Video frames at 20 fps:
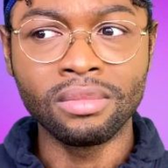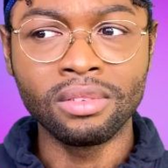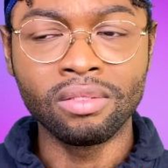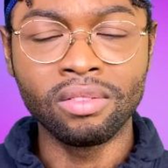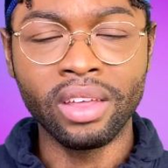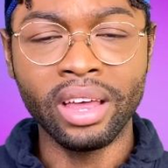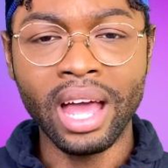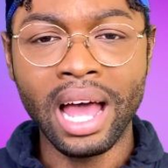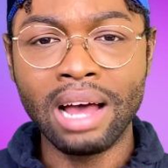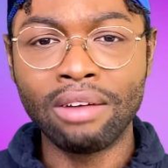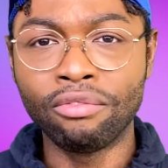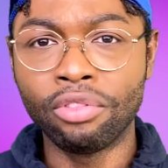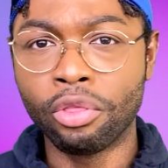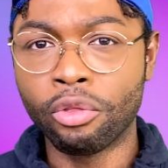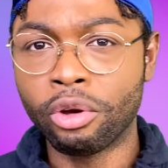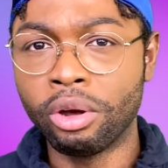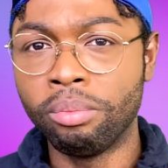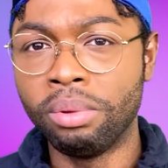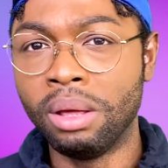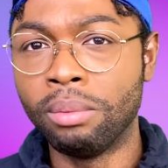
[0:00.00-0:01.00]
they have
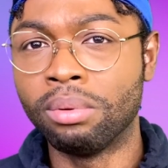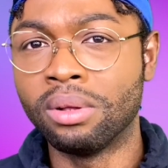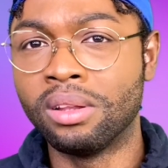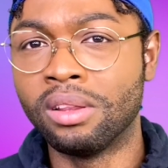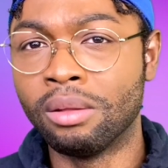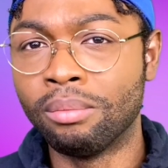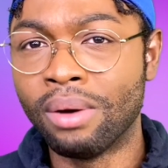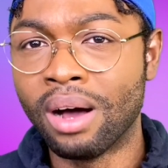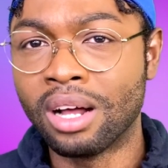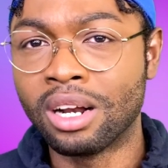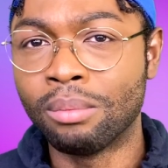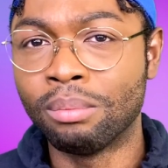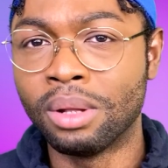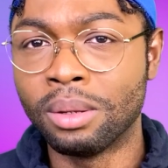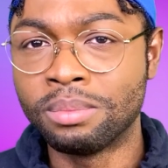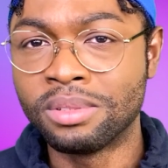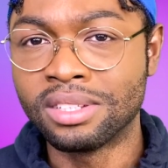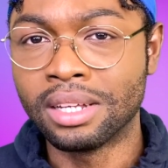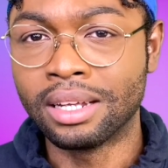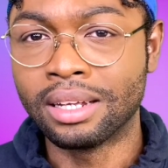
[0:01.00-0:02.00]
three people in the bottom
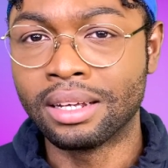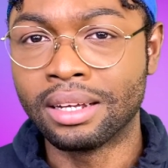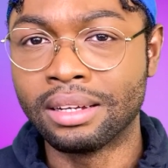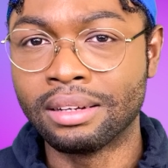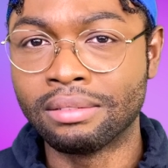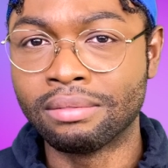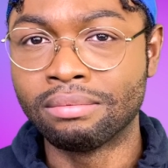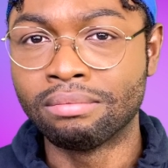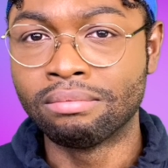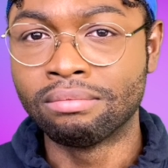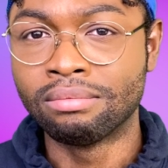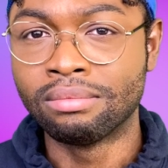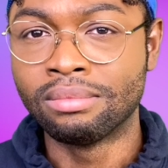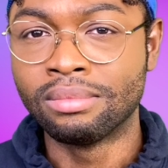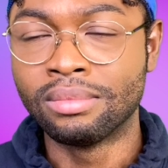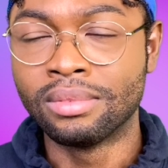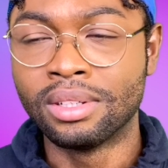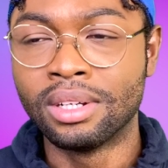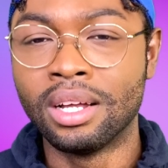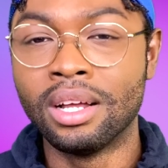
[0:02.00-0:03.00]
lip syncing.
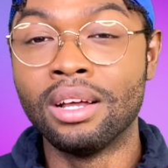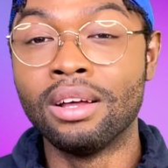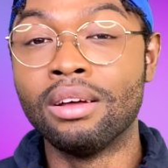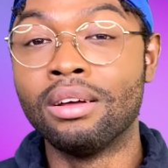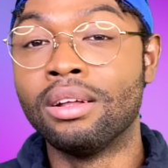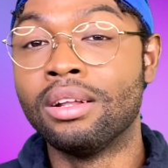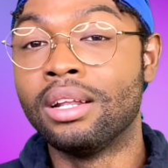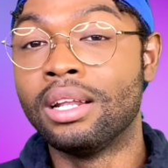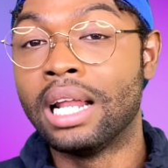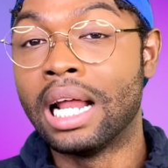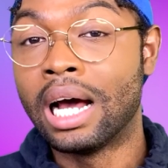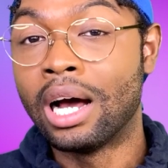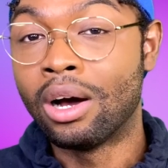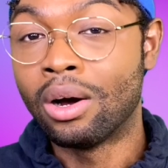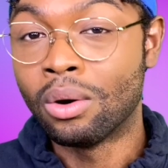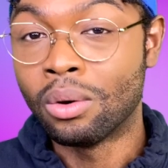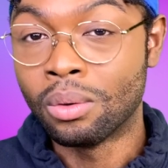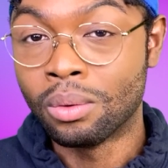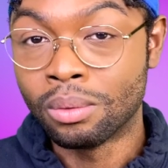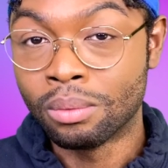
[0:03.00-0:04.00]

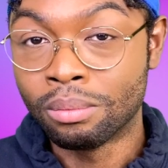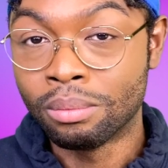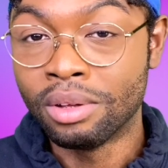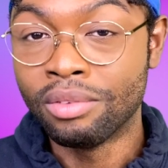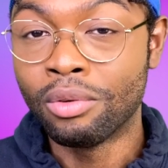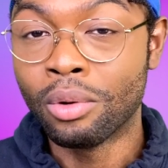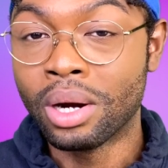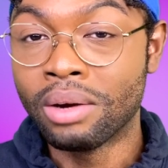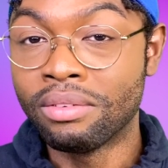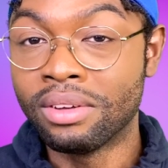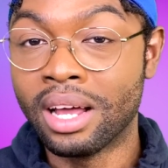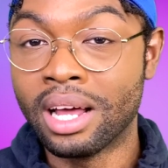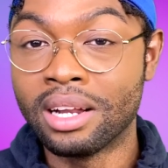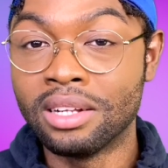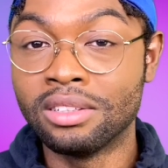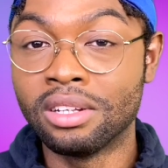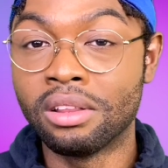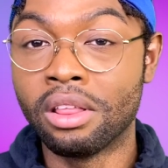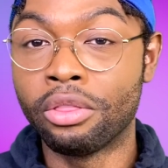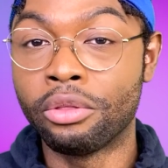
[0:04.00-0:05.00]
Now, before I even get
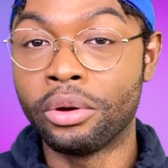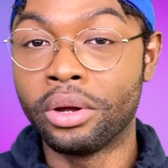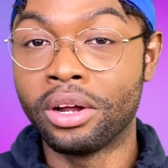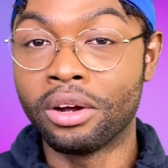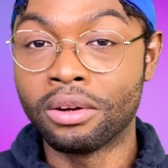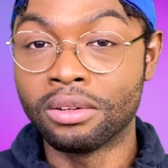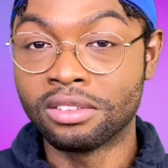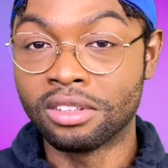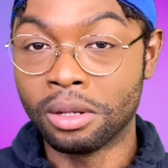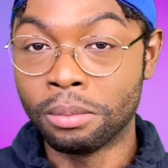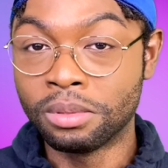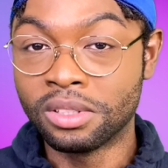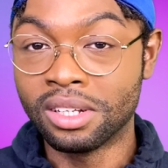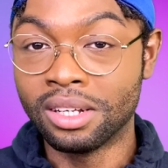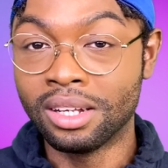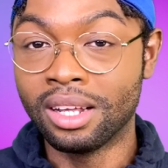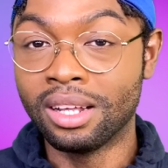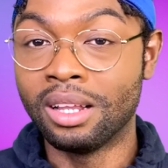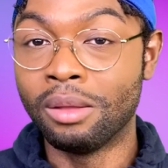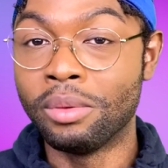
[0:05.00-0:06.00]
into the three girls lip
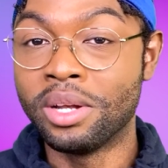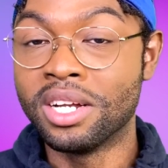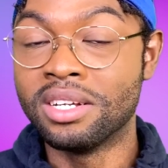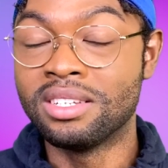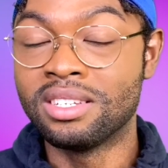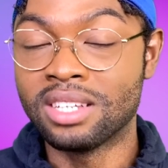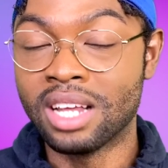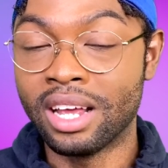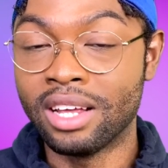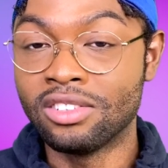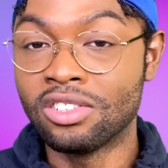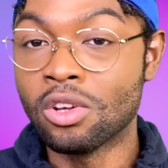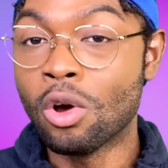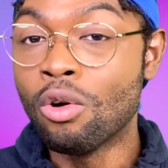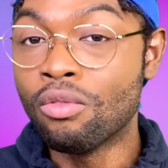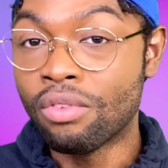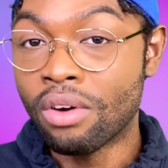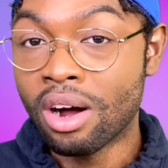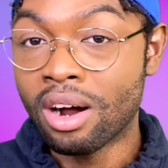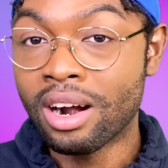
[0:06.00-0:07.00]
syncing, let me just say, so
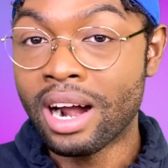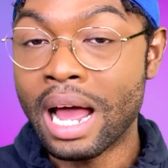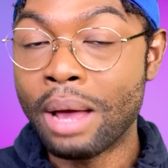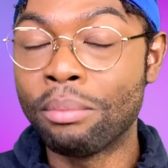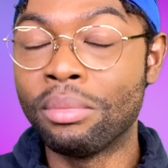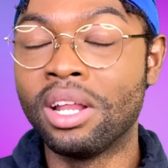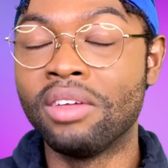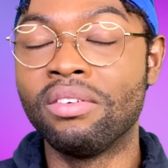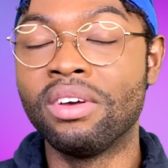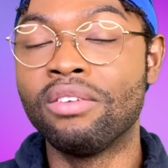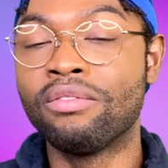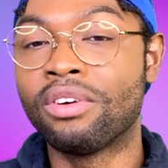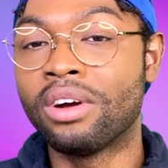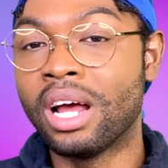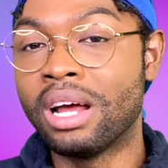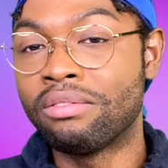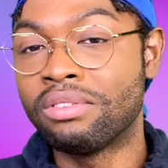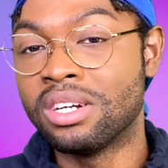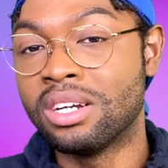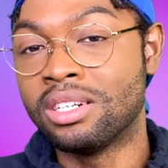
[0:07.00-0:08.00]
far, I'm living for
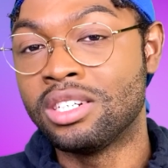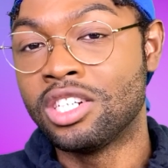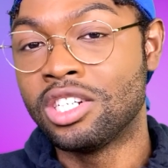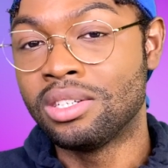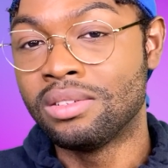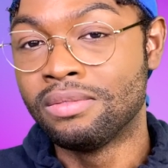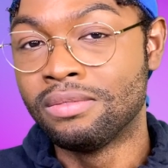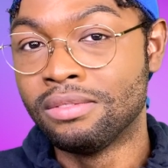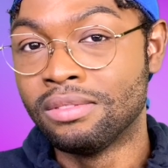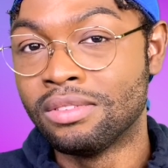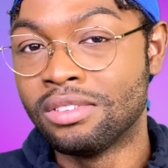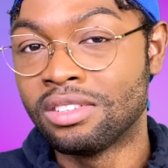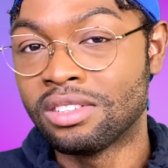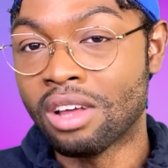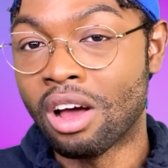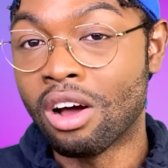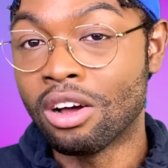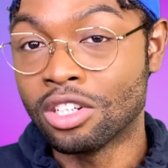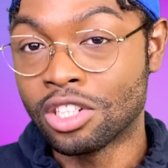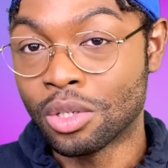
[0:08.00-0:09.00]
every
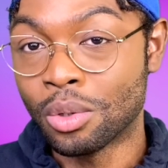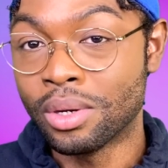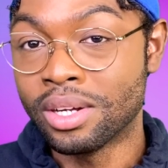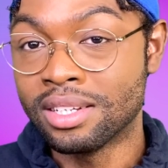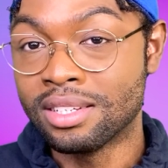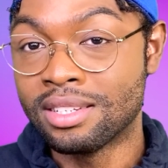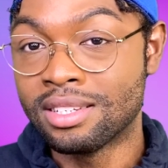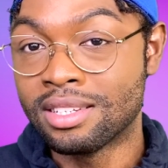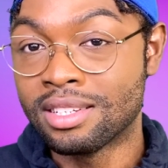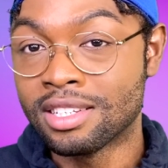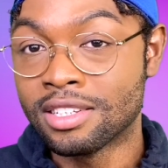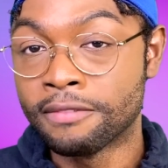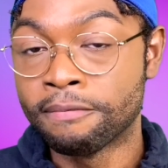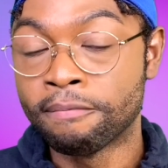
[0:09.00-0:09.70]
song choice.